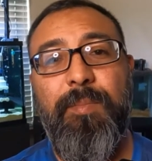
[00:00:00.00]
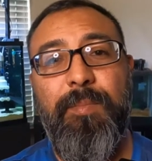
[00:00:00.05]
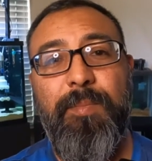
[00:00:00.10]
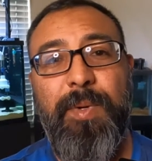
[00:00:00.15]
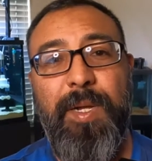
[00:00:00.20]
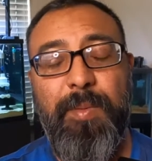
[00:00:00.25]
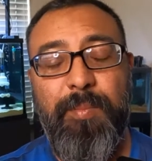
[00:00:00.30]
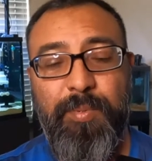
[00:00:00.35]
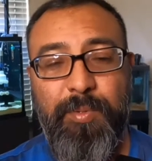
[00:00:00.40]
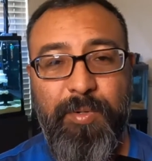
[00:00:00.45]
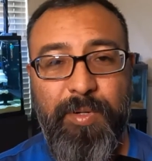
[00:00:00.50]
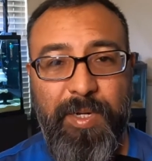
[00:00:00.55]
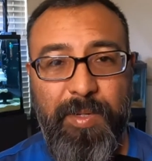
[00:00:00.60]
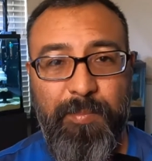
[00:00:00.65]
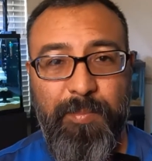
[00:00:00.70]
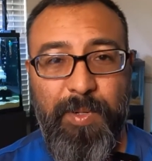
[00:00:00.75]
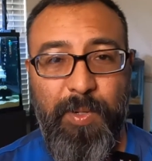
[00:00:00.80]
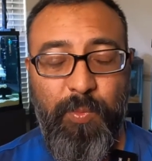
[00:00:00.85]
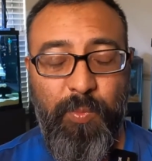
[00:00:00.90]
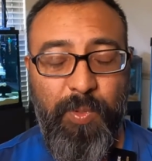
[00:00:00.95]
my
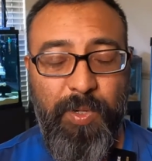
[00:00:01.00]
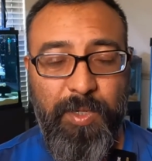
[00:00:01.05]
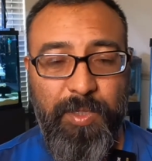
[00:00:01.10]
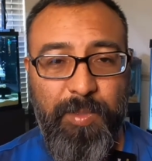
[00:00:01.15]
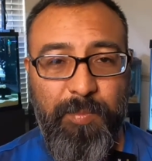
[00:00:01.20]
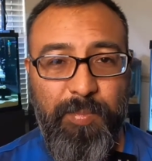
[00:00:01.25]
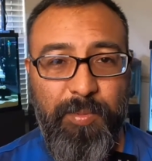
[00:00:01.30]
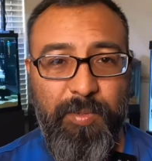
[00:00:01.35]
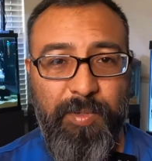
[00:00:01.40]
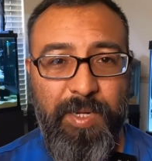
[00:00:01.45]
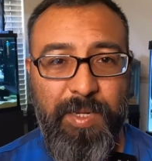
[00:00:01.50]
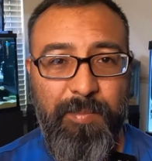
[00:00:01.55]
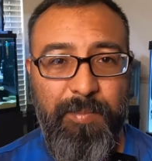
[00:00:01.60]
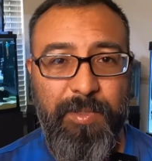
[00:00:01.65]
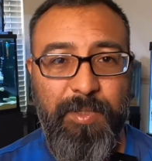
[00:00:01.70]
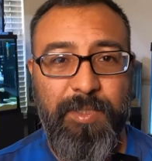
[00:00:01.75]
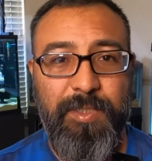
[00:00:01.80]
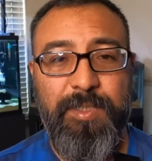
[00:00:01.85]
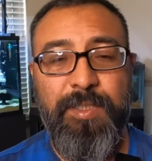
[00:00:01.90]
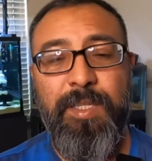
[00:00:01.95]
water
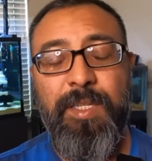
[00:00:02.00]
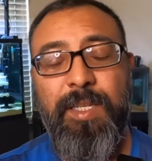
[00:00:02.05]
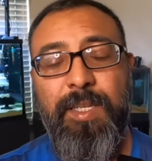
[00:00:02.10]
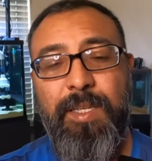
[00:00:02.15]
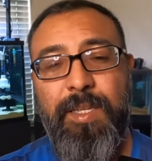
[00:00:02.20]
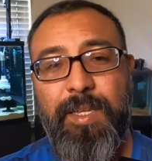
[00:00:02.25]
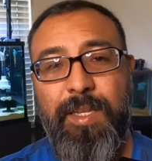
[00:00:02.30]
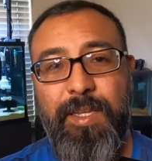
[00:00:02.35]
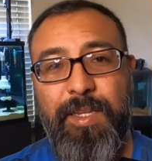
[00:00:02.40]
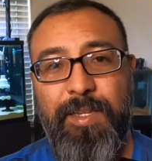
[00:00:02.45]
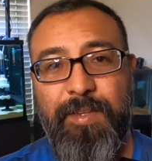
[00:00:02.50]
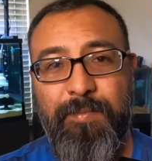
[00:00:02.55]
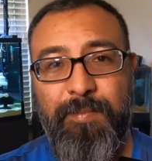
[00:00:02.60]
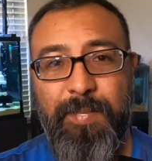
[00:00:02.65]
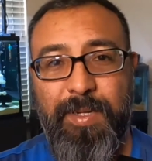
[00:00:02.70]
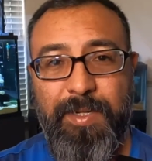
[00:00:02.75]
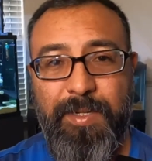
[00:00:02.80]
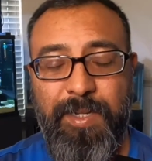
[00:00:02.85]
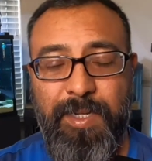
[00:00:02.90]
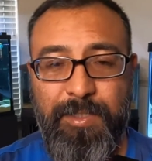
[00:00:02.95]
parameters. If
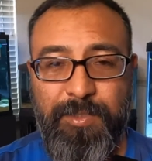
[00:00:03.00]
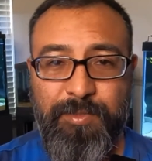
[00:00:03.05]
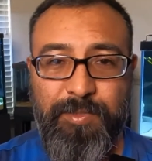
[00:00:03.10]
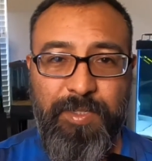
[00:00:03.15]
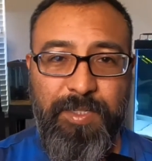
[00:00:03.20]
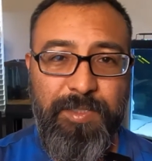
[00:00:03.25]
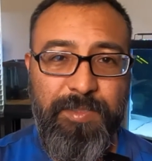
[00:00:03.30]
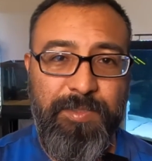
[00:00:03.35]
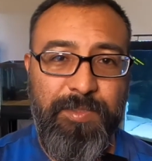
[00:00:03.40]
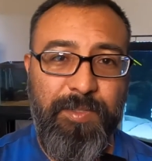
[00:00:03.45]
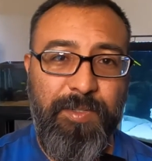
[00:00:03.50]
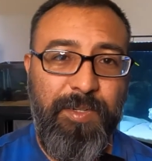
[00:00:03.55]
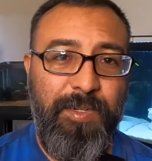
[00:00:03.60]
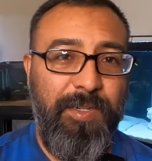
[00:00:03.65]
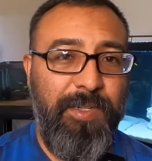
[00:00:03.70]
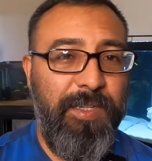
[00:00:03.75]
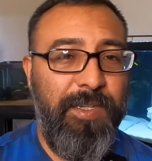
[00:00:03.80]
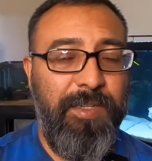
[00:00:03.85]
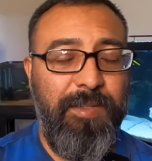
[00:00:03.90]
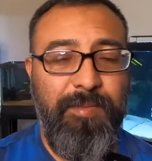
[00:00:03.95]
my nitrates
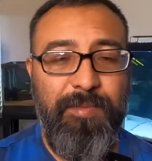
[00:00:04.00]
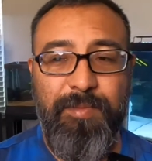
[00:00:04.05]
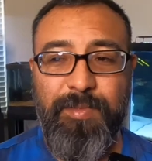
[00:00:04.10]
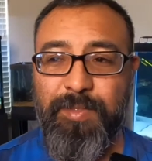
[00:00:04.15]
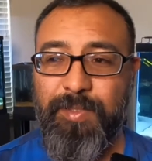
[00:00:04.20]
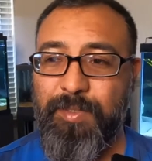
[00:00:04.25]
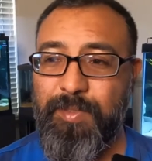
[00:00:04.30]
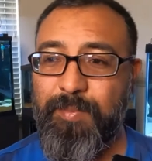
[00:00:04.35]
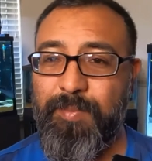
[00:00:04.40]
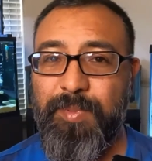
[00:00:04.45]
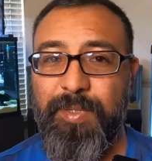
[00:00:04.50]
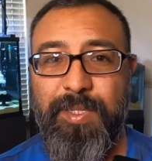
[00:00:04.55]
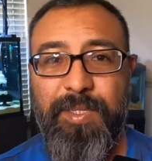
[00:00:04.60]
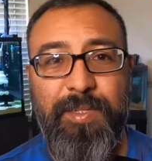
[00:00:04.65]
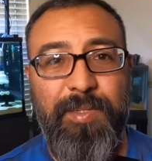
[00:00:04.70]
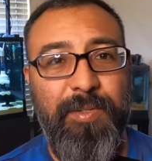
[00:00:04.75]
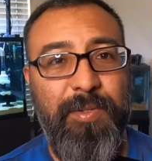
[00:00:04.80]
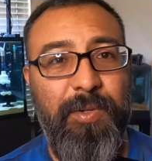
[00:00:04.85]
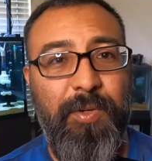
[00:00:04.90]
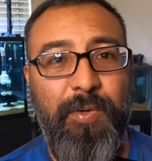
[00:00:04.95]
are a little bit
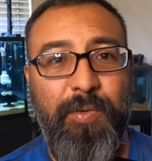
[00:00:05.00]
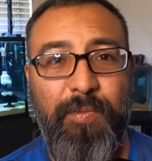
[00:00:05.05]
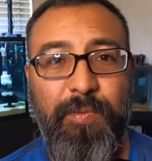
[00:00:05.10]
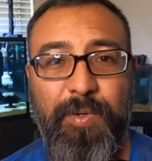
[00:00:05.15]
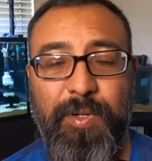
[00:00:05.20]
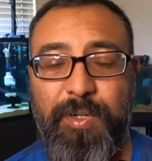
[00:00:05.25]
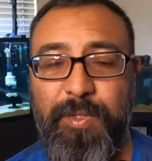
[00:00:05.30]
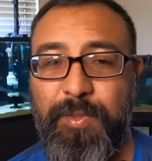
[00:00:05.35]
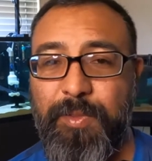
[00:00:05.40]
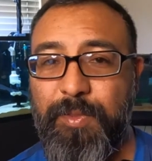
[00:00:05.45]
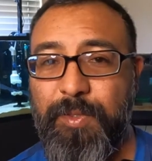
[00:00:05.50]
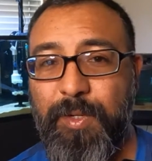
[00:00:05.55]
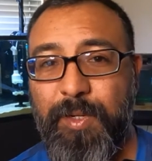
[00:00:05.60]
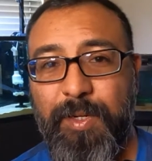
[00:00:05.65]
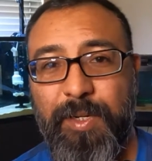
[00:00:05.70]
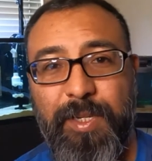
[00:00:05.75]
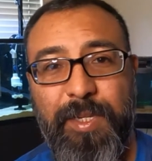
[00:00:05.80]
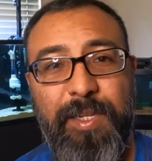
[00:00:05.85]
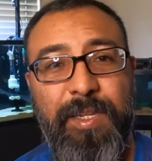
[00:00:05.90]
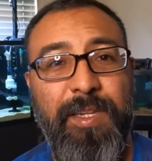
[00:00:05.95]
over
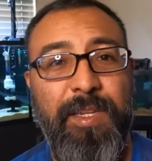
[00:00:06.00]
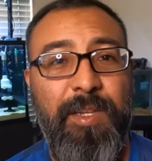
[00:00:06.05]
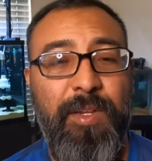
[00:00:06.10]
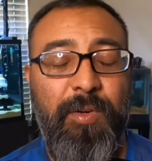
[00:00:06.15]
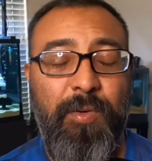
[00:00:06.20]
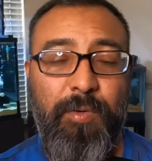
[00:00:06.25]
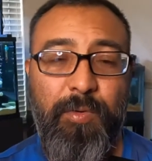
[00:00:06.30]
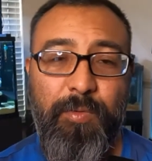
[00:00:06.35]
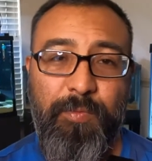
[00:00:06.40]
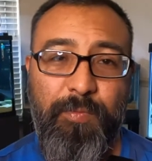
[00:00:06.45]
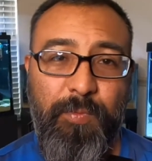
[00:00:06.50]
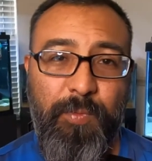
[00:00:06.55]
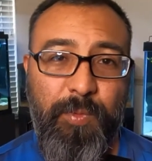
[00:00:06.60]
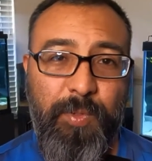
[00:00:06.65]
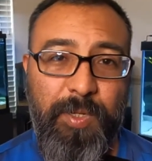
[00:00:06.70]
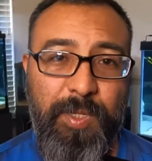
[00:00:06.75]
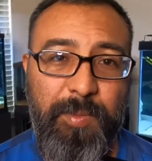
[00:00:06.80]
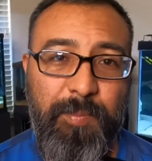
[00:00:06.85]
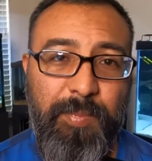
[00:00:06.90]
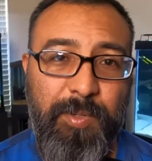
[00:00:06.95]
30 or
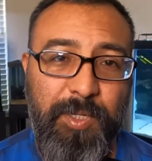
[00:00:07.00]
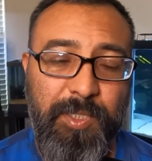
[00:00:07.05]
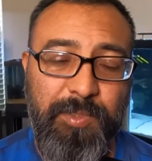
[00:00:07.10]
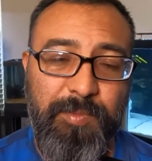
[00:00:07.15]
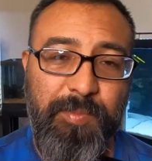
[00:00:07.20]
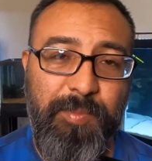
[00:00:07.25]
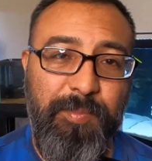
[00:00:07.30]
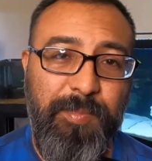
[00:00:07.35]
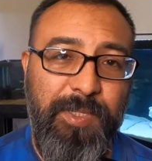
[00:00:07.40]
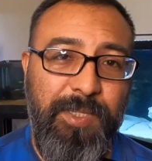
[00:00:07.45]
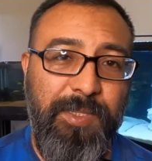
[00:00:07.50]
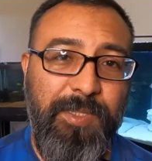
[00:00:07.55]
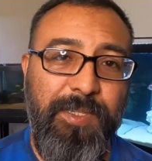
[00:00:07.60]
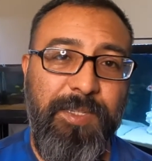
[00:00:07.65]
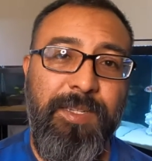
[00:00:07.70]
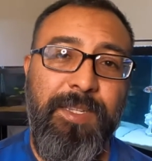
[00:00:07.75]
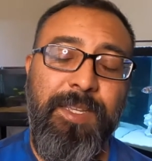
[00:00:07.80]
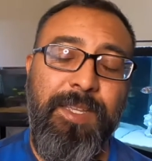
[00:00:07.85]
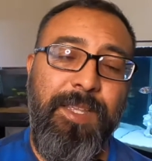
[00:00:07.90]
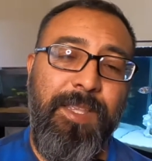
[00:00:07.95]
40 parts per
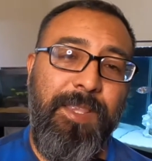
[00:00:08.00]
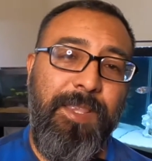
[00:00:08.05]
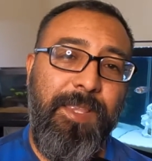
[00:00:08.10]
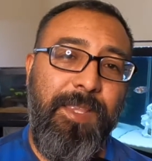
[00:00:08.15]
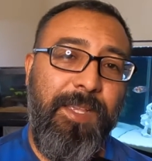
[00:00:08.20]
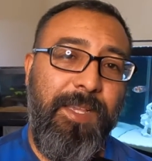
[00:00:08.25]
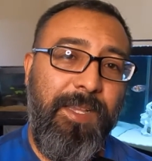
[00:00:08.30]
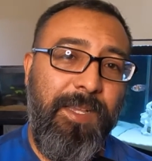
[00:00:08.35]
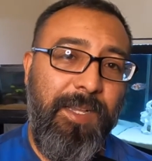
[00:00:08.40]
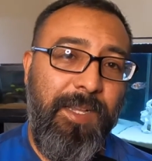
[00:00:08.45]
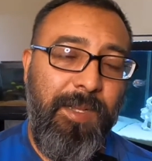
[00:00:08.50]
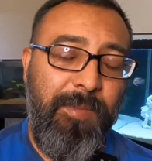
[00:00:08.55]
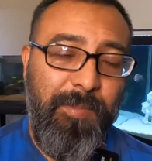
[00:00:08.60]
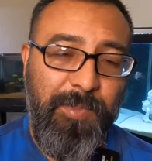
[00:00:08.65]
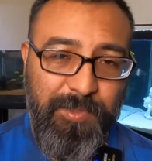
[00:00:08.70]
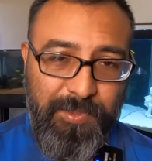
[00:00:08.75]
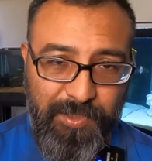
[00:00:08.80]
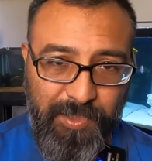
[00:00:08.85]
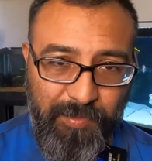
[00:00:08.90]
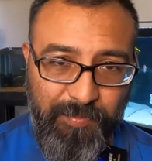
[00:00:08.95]
million, I'm
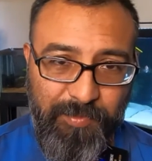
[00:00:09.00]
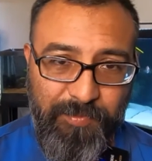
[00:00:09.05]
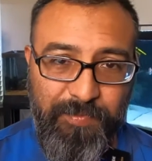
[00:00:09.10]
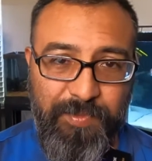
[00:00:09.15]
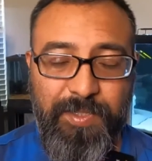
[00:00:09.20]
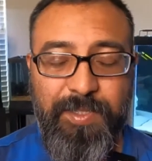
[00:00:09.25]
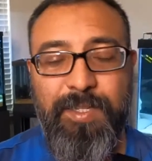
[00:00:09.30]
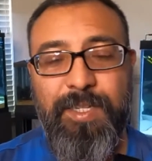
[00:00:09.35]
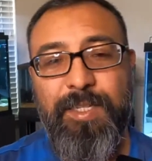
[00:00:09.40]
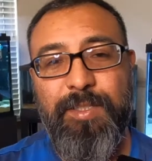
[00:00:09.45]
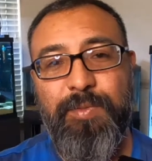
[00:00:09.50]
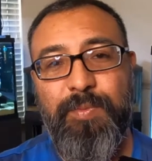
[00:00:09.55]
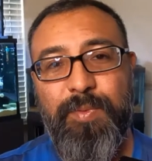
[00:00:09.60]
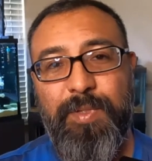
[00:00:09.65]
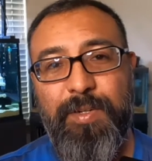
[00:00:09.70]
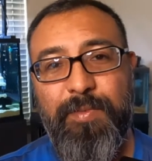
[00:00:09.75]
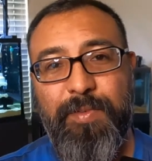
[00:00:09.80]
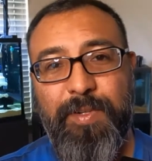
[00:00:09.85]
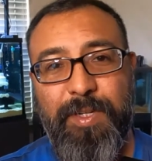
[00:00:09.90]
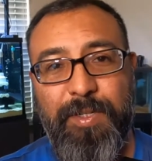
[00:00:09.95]
on top of it. That's
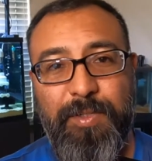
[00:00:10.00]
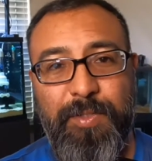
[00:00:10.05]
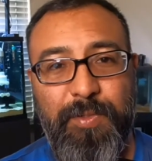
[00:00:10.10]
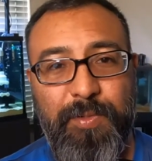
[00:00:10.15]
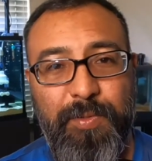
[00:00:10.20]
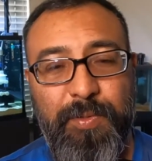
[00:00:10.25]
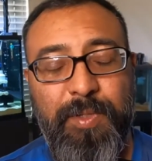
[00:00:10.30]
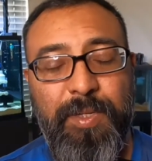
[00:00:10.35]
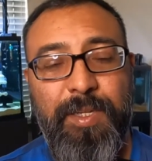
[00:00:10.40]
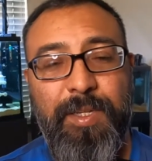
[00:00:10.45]
whenever I do